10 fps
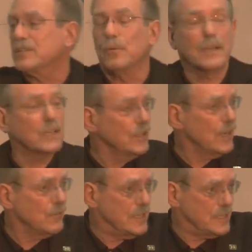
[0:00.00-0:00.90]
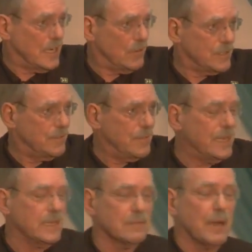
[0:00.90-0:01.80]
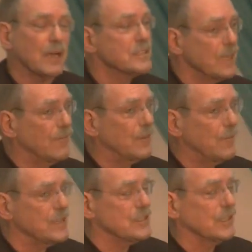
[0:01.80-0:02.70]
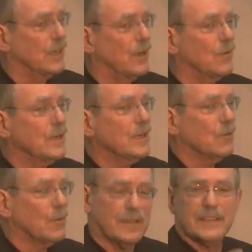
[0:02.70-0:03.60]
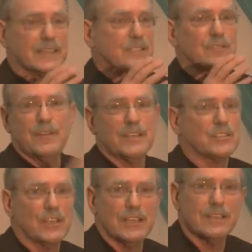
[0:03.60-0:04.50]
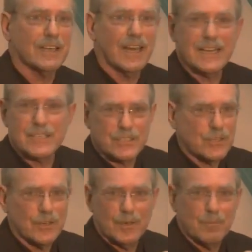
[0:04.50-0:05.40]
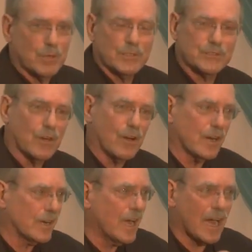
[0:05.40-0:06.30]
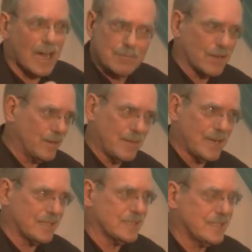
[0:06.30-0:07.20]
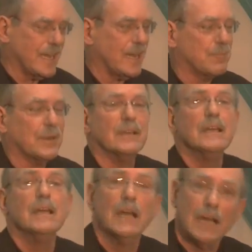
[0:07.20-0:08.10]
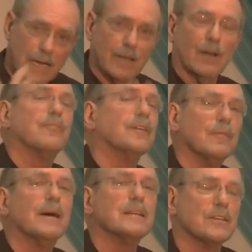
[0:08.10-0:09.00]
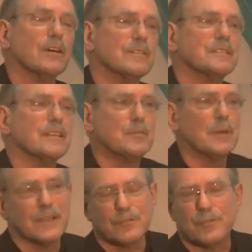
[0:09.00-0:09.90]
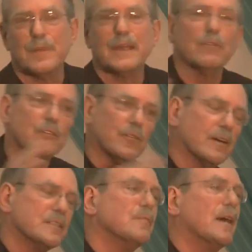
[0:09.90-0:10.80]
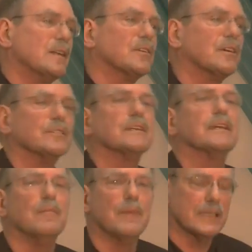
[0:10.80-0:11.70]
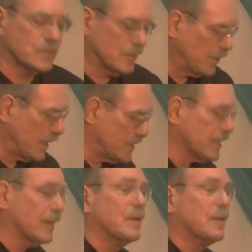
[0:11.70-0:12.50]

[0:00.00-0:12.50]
so when Claire reached out to me about seven months ago with this vision that I just heard a bulldog, I'm going to make this happen. I offered up my services because for me it was very symmetrical to come back to a place that I